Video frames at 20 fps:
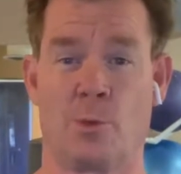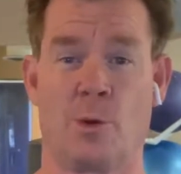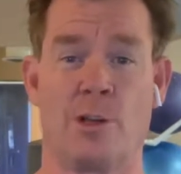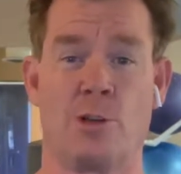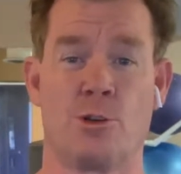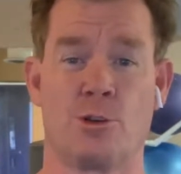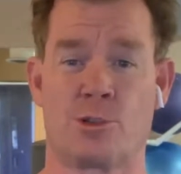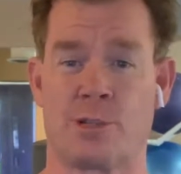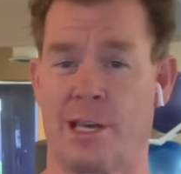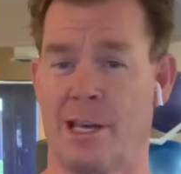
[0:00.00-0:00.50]
We
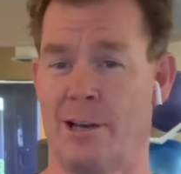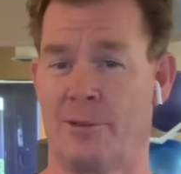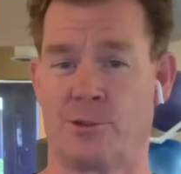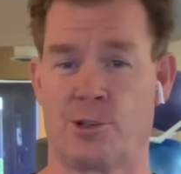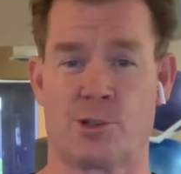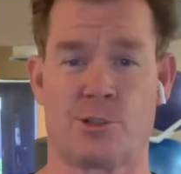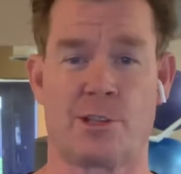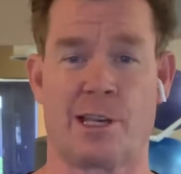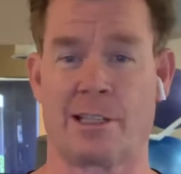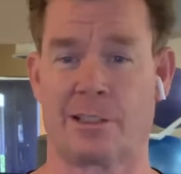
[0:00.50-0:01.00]
used to have
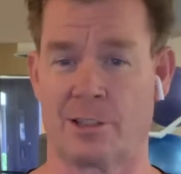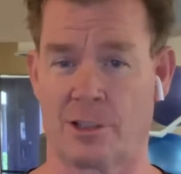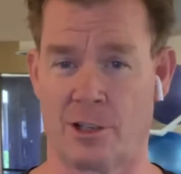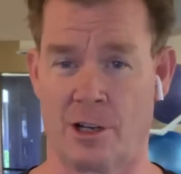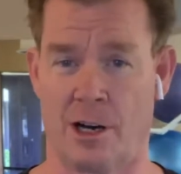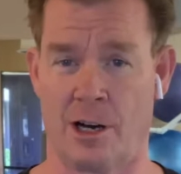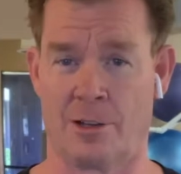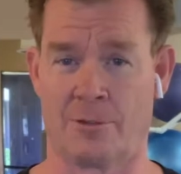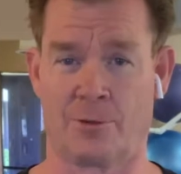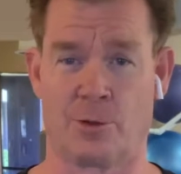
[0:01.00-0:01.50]
just like the
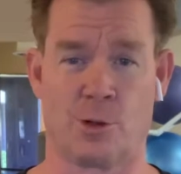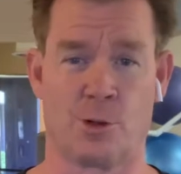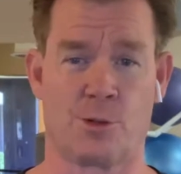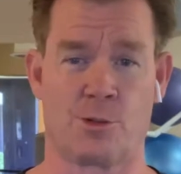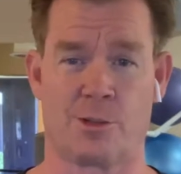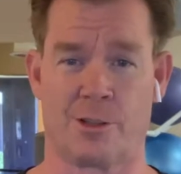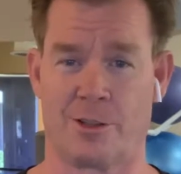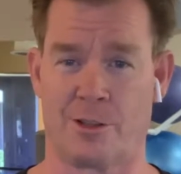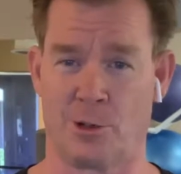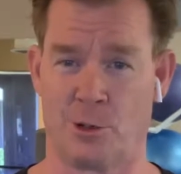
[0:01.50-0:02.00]

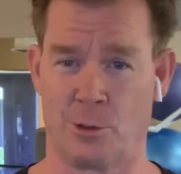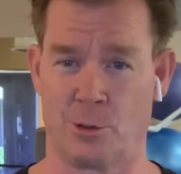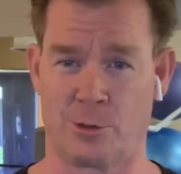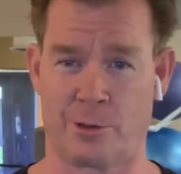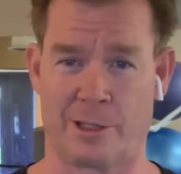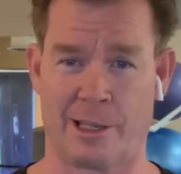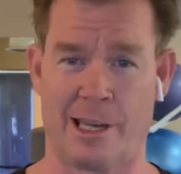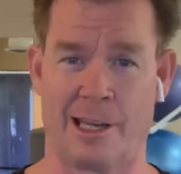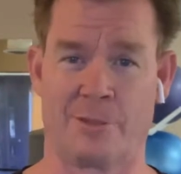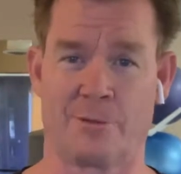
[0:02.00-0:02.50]
Converse and the
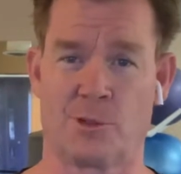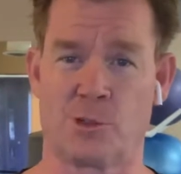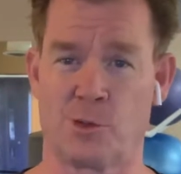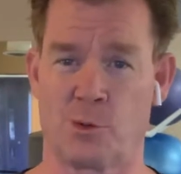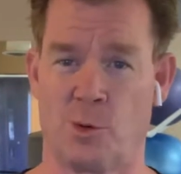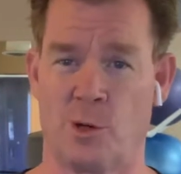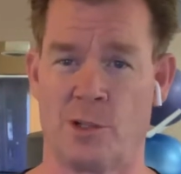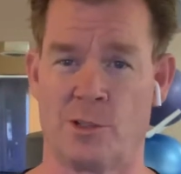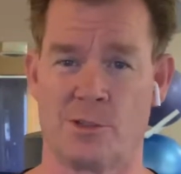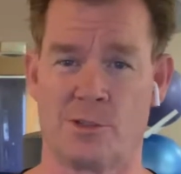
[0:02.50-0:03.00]
old canvas
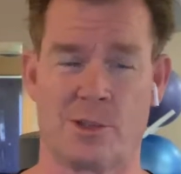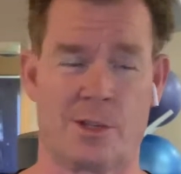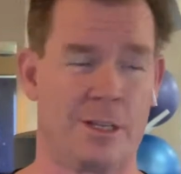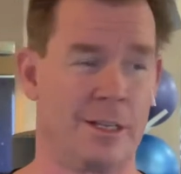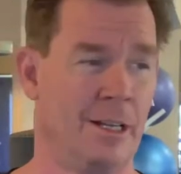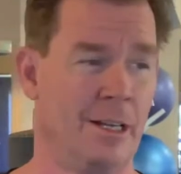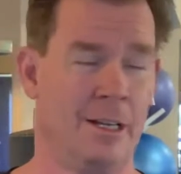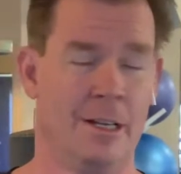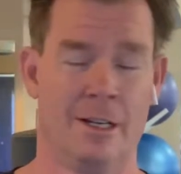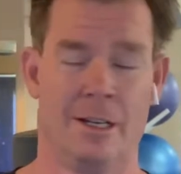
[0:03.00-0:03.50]
ones,
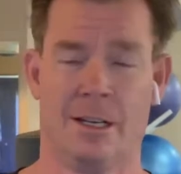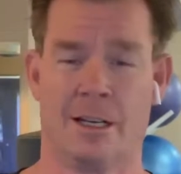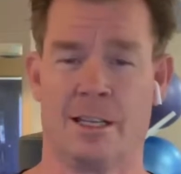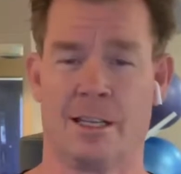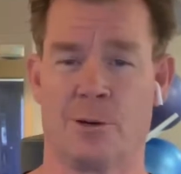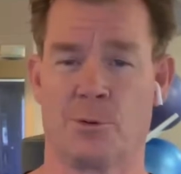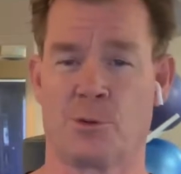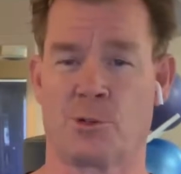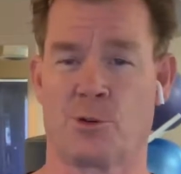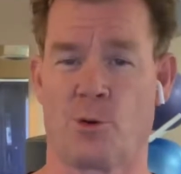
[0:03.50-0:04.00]
and
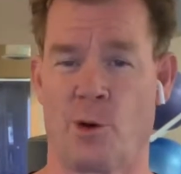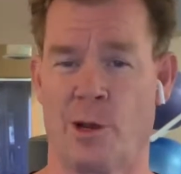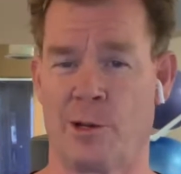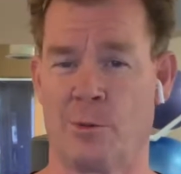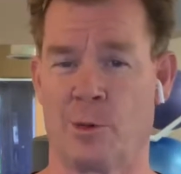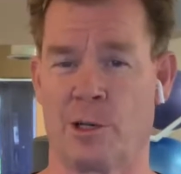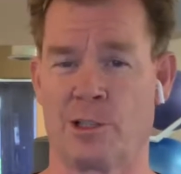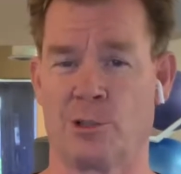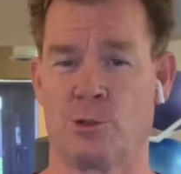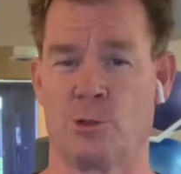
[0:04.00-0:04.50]
that was
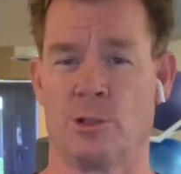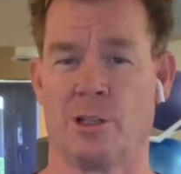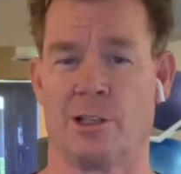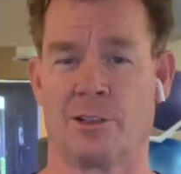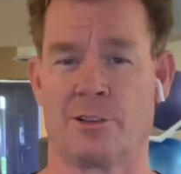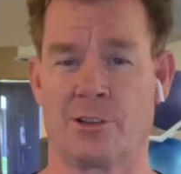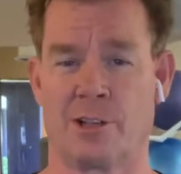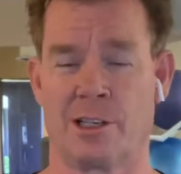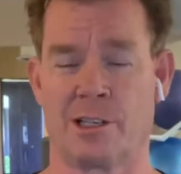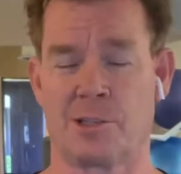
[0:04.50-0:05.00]
great. We could do a lot
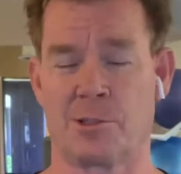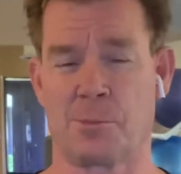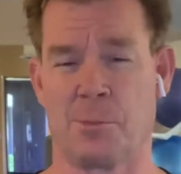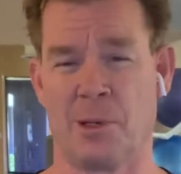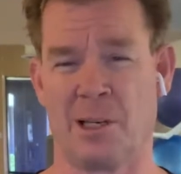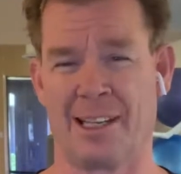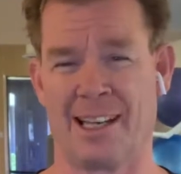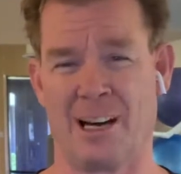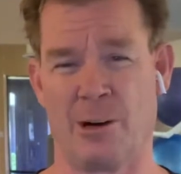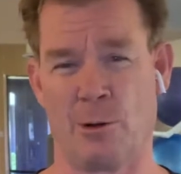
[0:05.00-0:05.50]
of things,
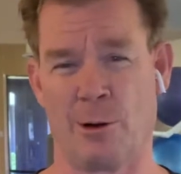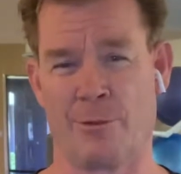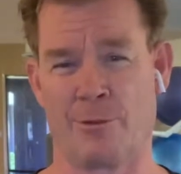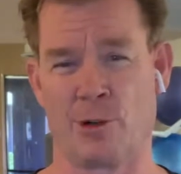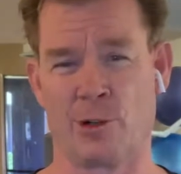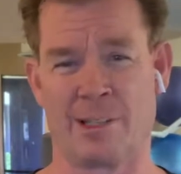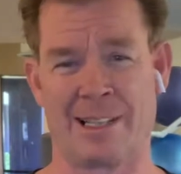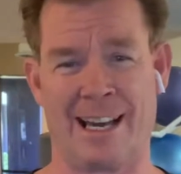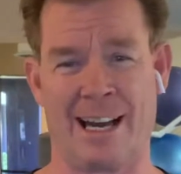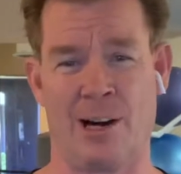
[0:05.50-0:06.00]
but
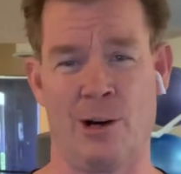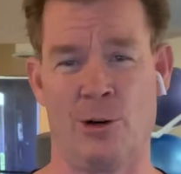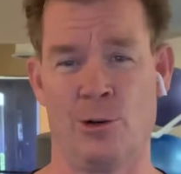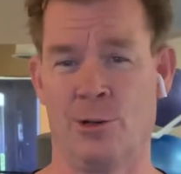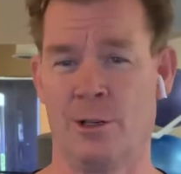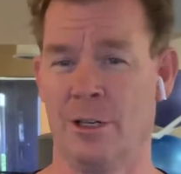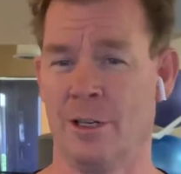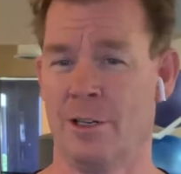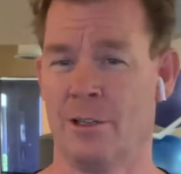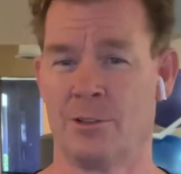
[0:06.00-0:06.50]
however
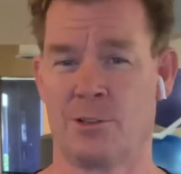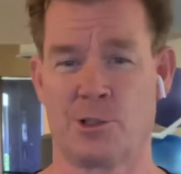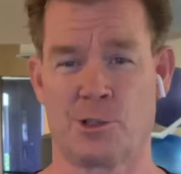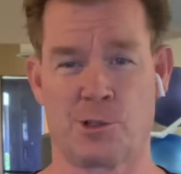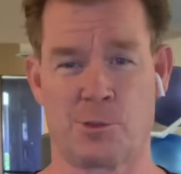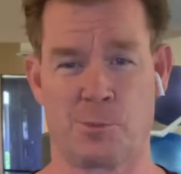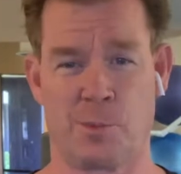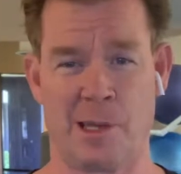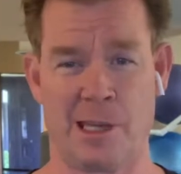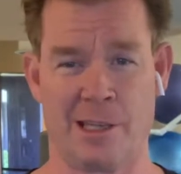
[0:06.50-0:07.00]
now the
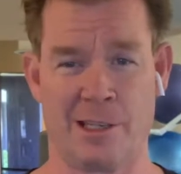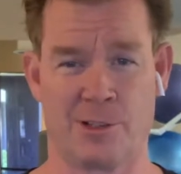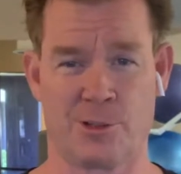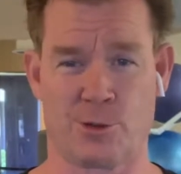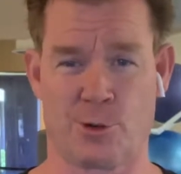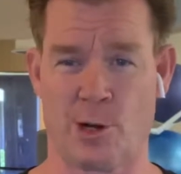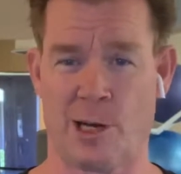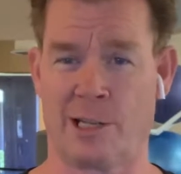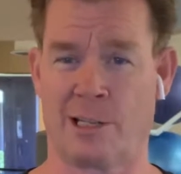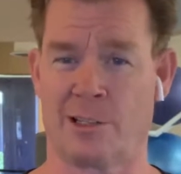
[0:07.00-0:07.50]
speed
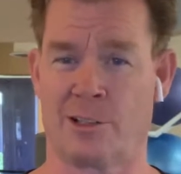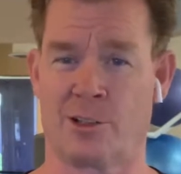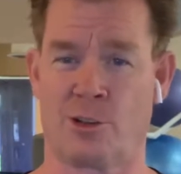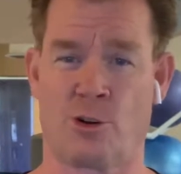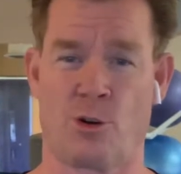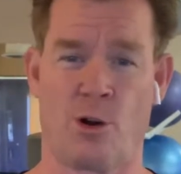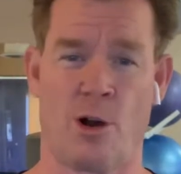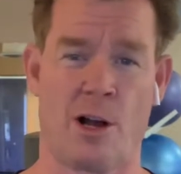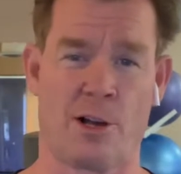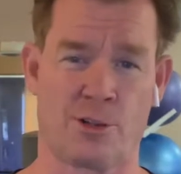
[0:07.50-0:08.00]
training, the
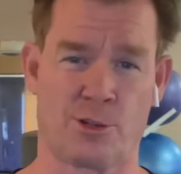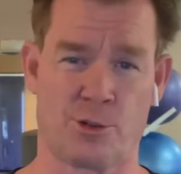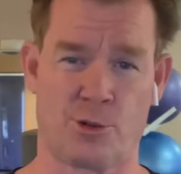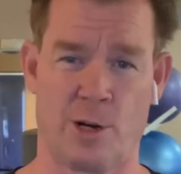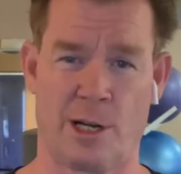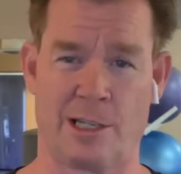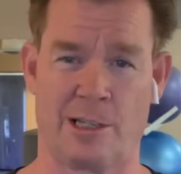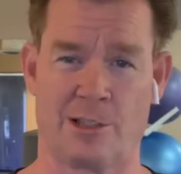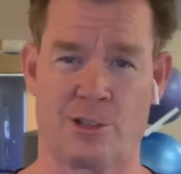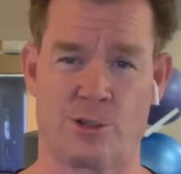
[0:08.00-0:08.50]
cross
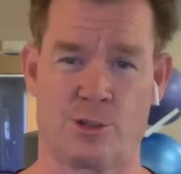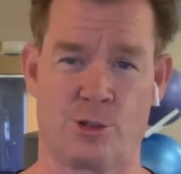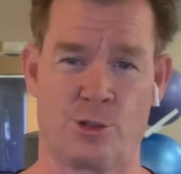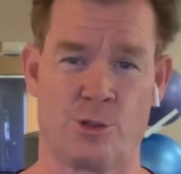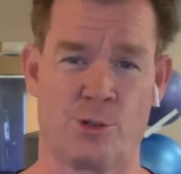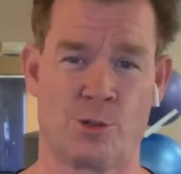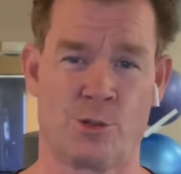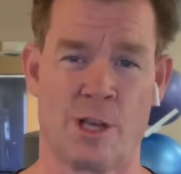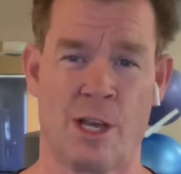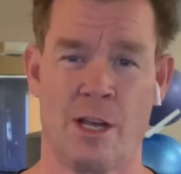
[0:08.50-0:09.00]
training
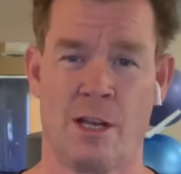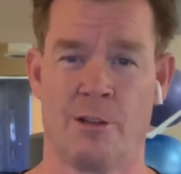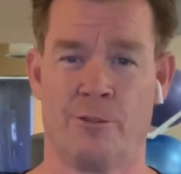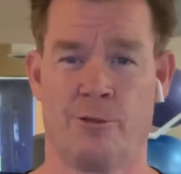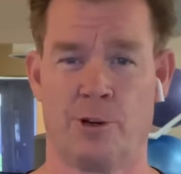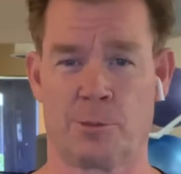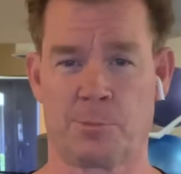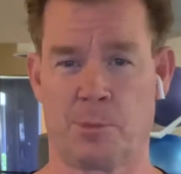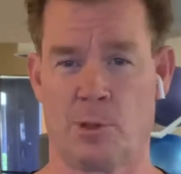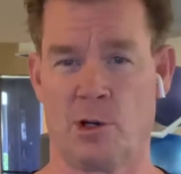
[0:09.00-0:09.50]
shoes,
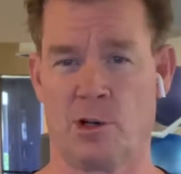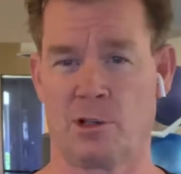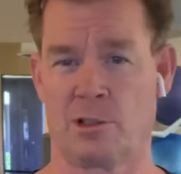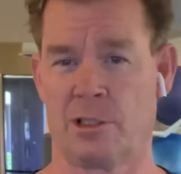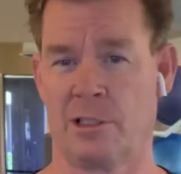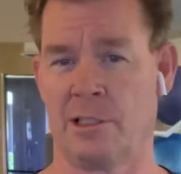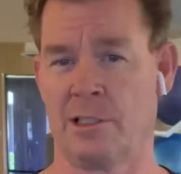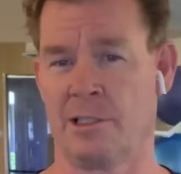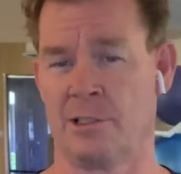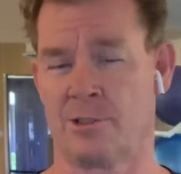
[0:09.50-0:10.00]
football
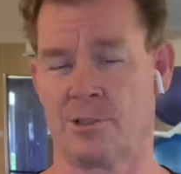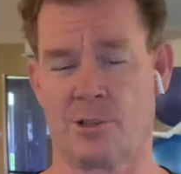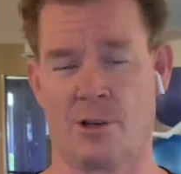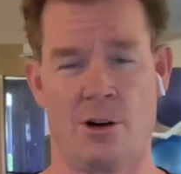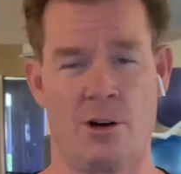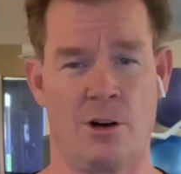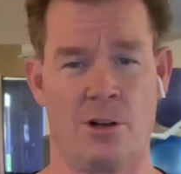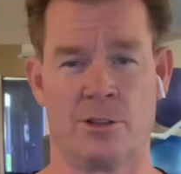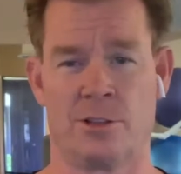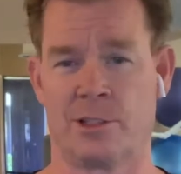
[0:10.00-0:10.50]
cleats,
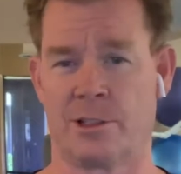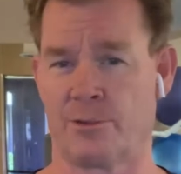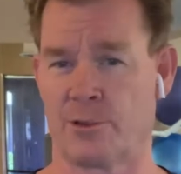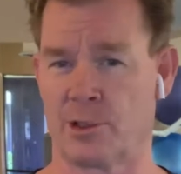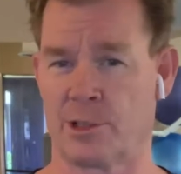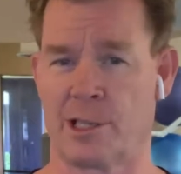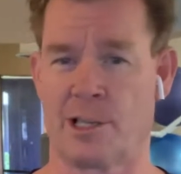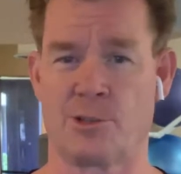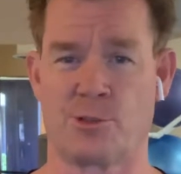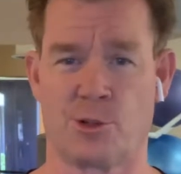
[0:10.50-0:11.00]
all the
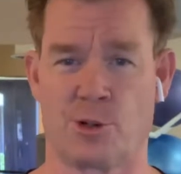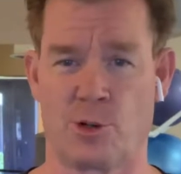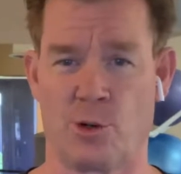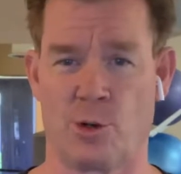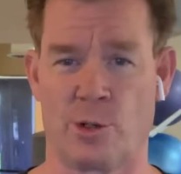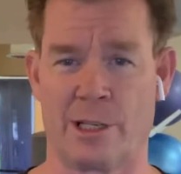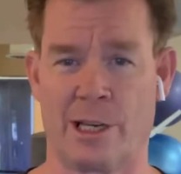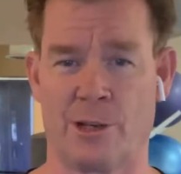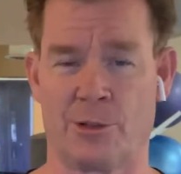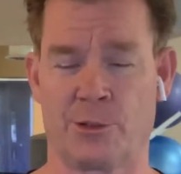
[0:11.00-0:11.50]
different things are
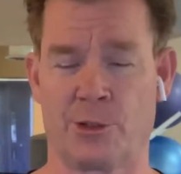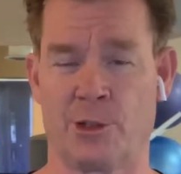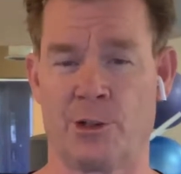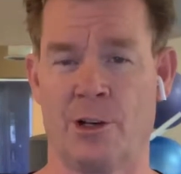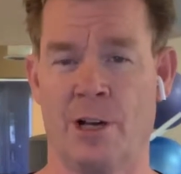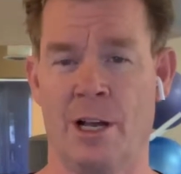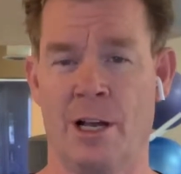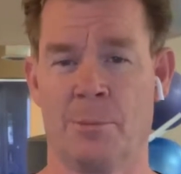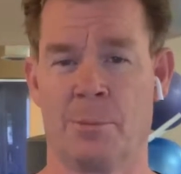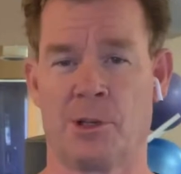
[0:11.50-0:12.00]
going out there.